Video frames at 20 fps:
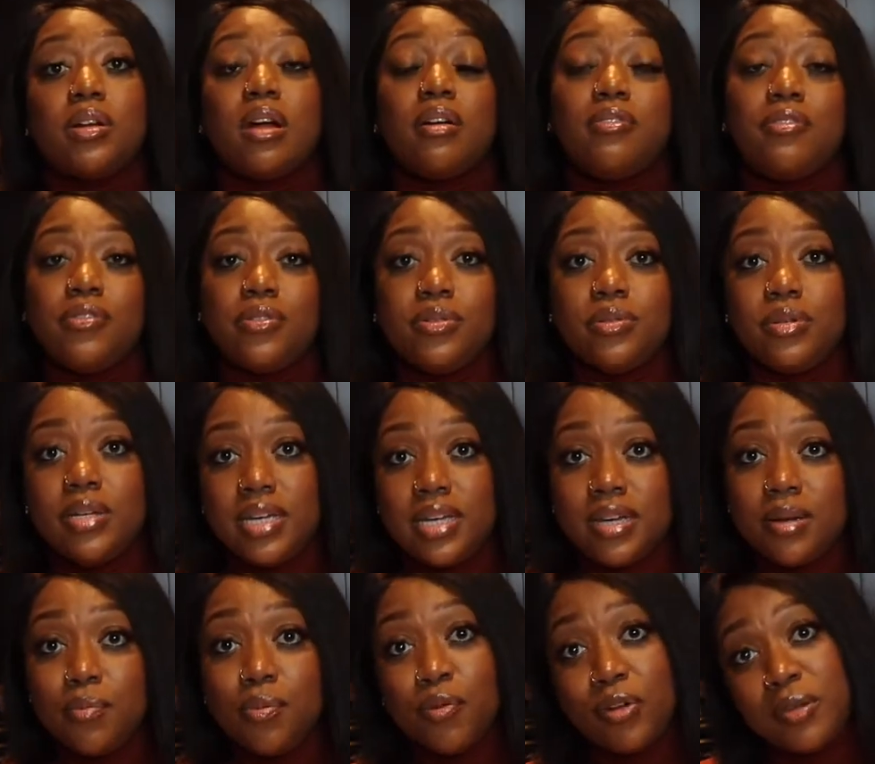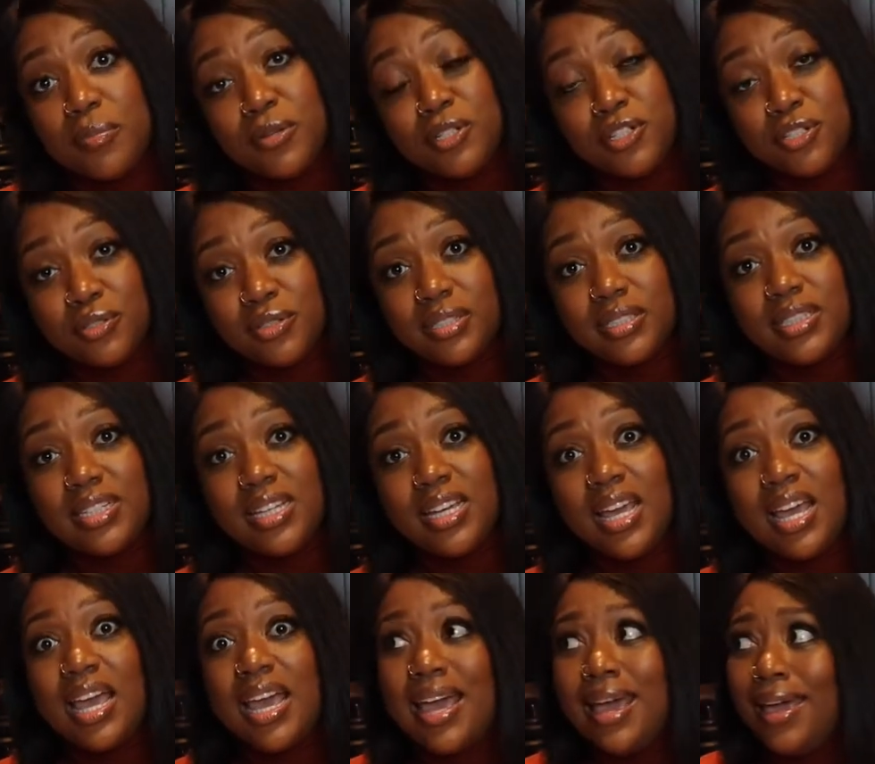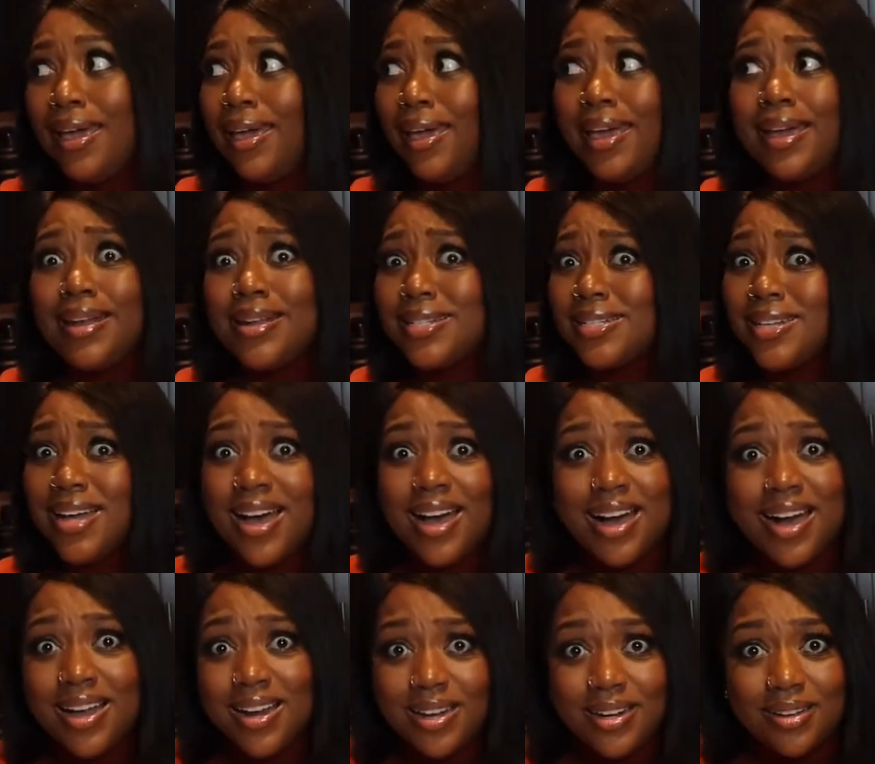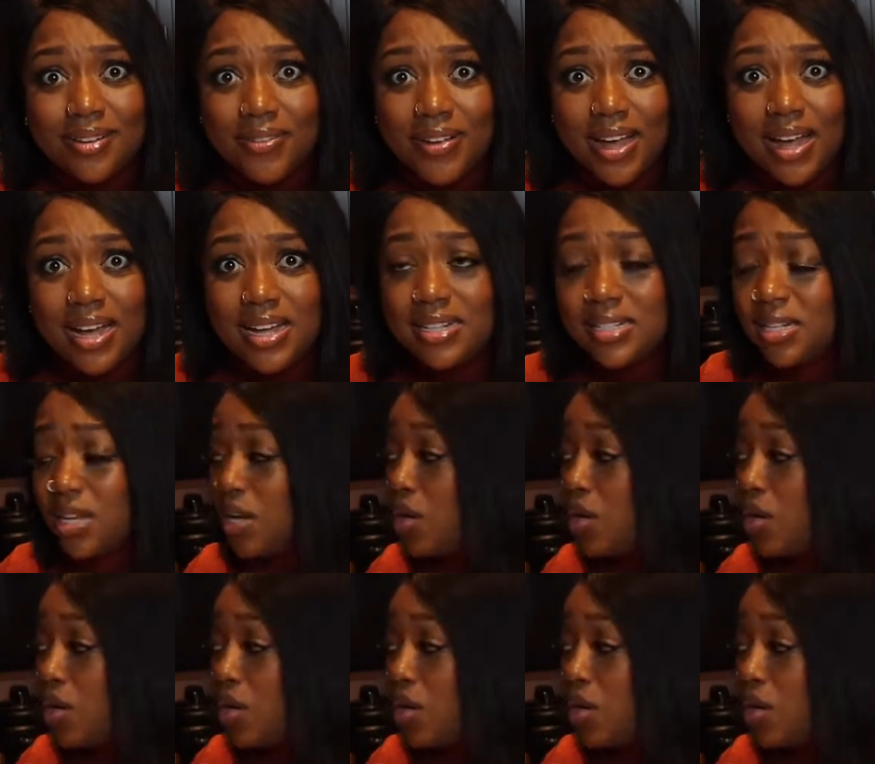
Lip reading: our food in prematurely and it's not hot enough, guys.